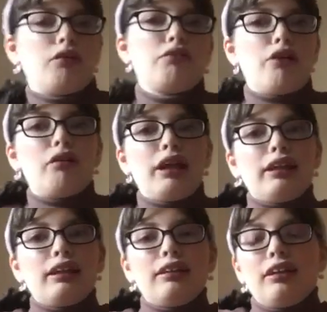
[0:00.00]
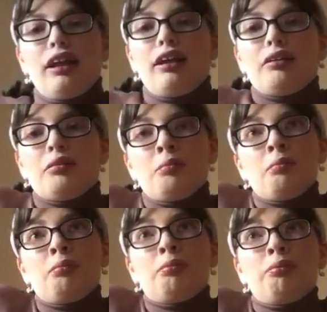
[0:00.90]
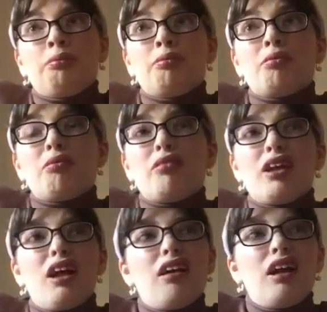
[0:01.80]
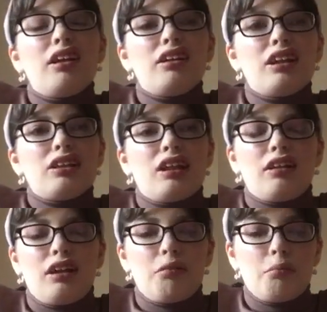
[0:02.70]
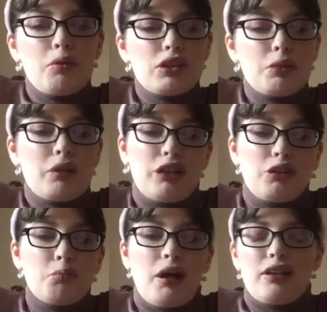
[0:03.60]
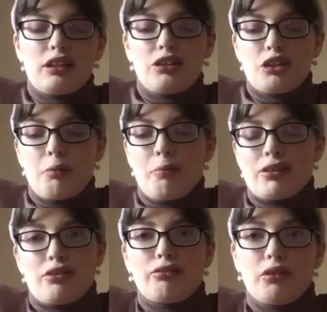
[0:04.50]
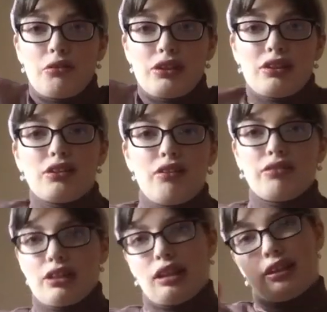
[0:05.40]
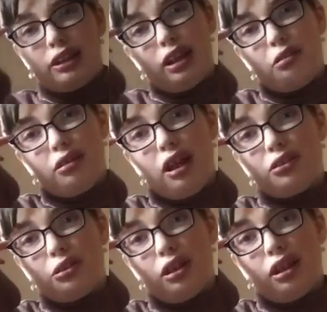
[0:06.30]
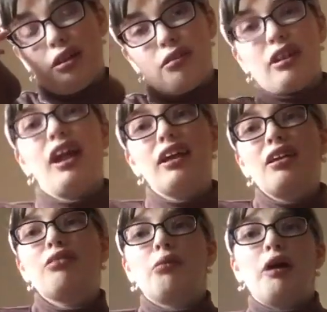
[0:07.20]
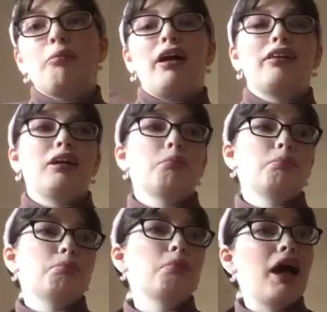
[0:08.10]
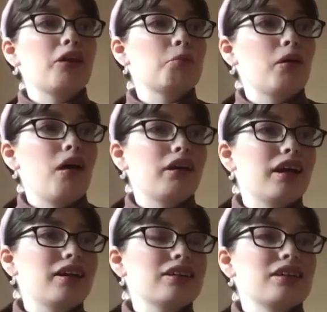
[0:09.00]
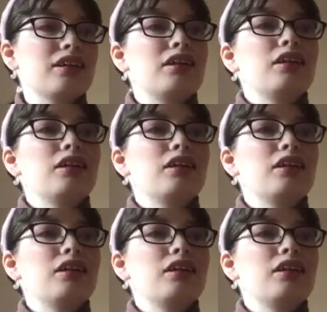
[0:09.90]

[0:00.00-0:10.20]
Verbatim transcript: I felt like it. And a lot of things, that, mostly what I do buy is I just buy myself clothes and stuff, because I like to get cre- I try to get creative, or I buy, like, bath products,